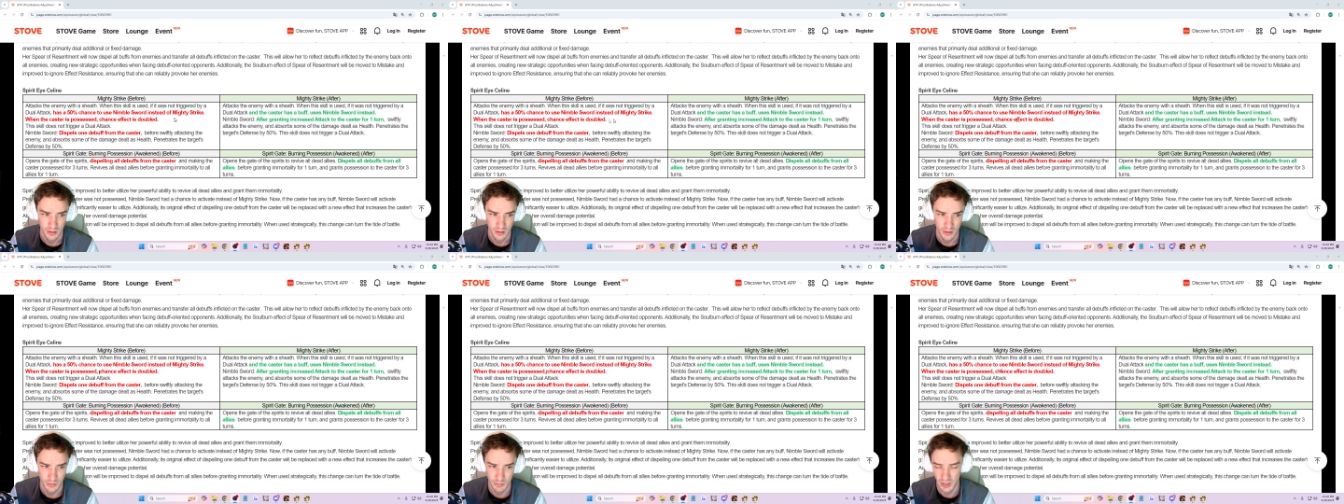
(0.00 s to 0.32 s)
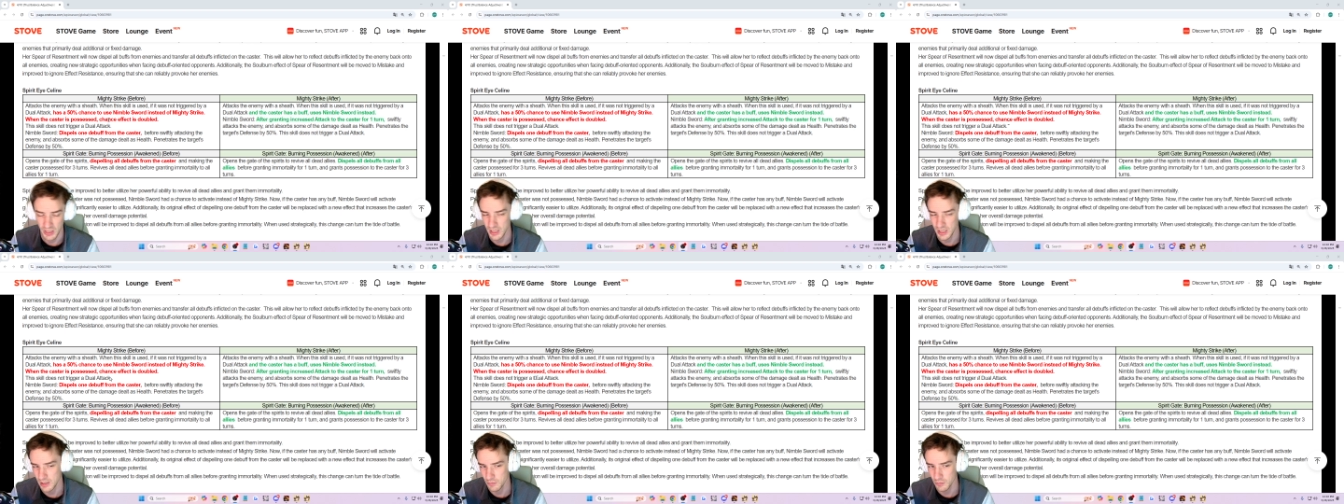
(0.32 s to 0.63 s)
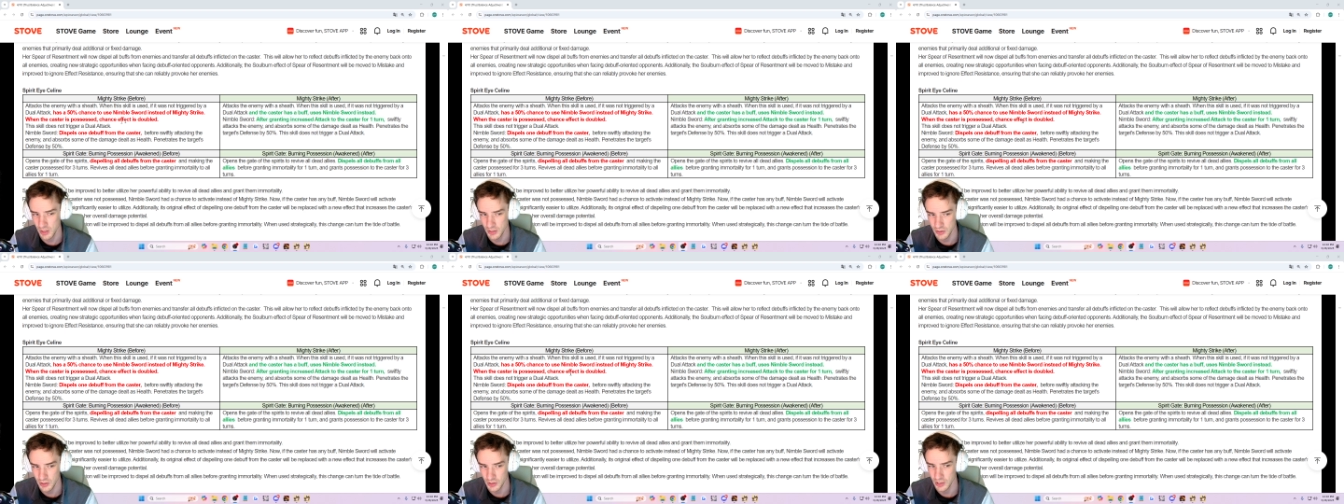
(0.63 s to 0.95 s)
But it
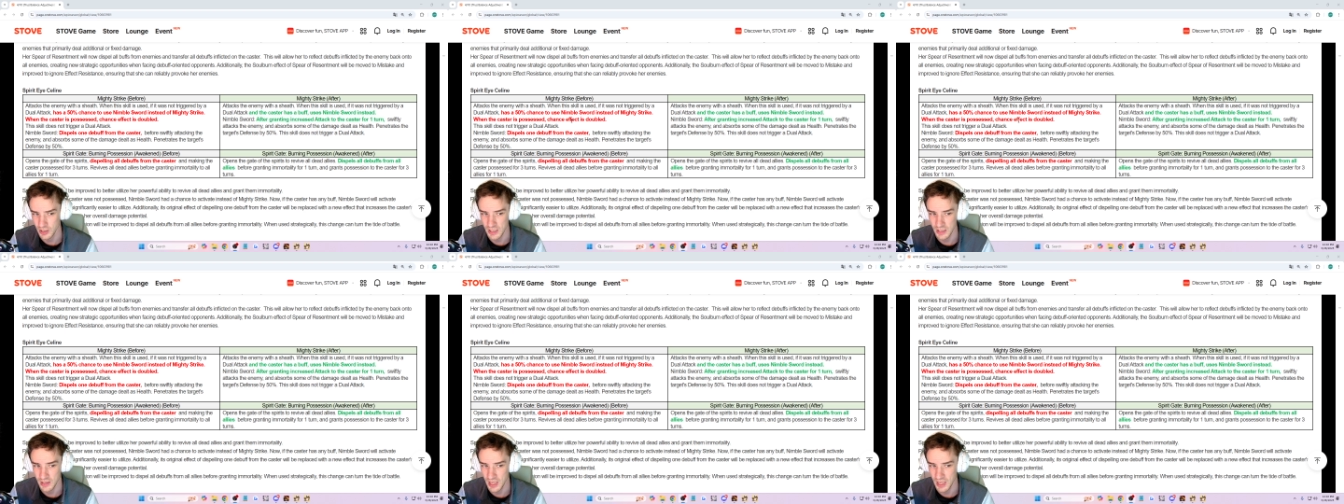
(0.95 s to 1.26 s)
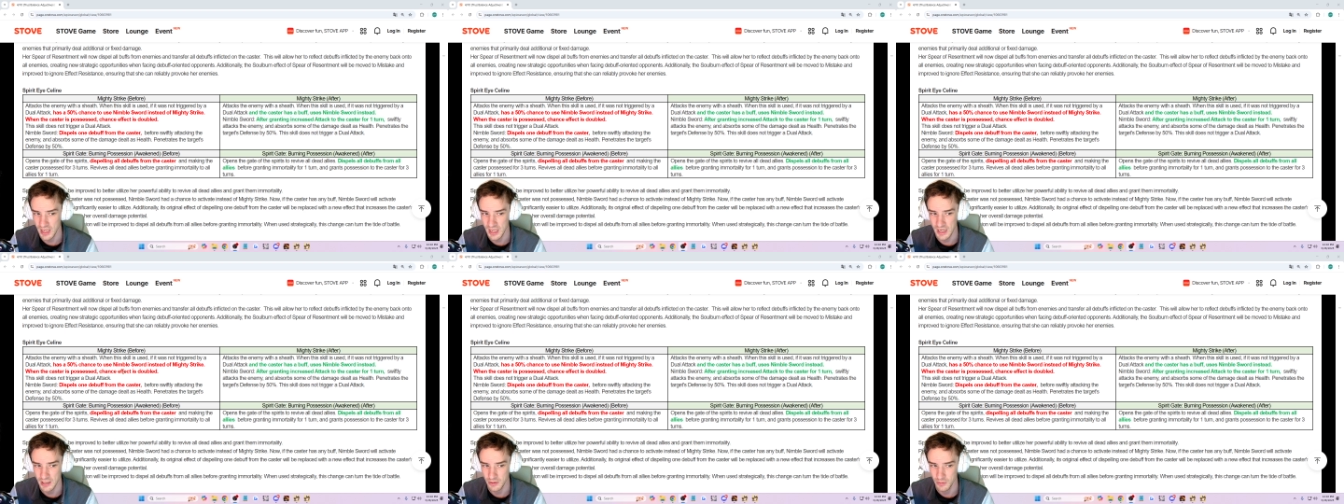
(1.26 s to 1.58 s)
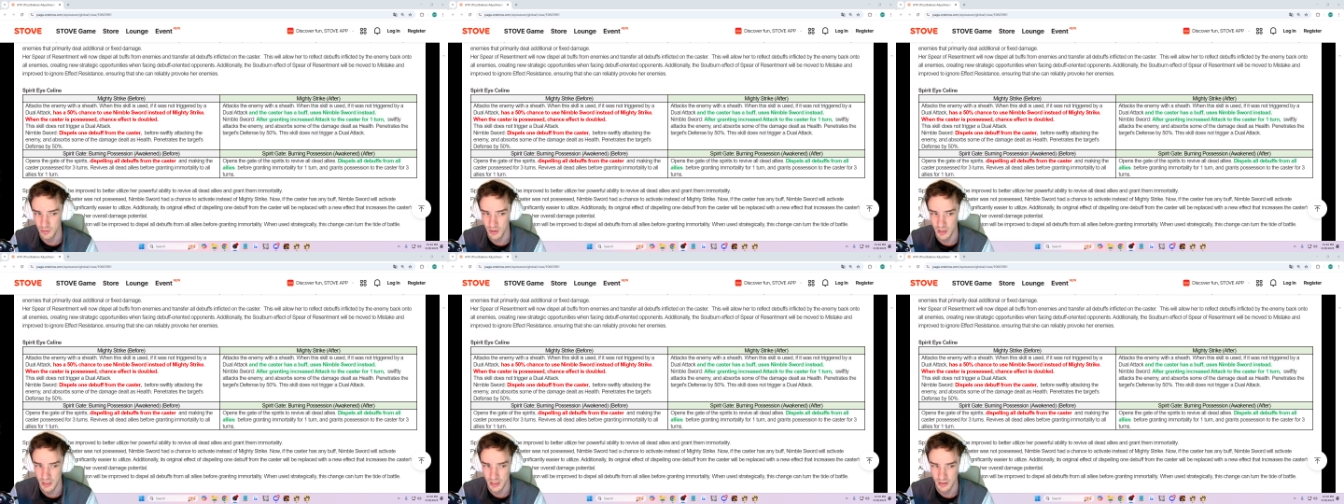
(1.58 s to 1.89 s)
was already that
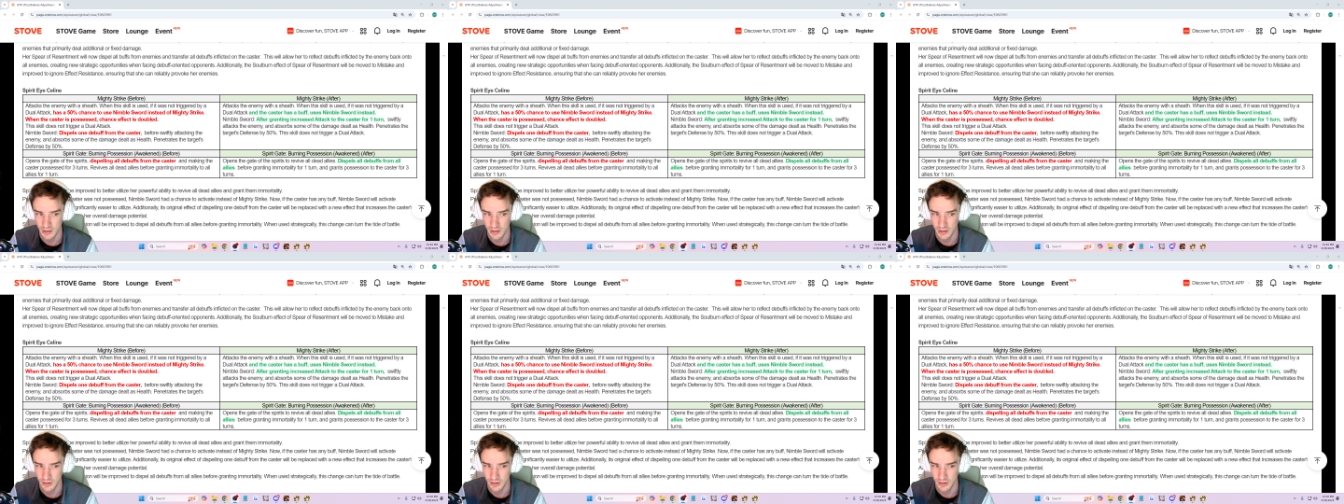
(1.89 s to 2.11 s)
anyway,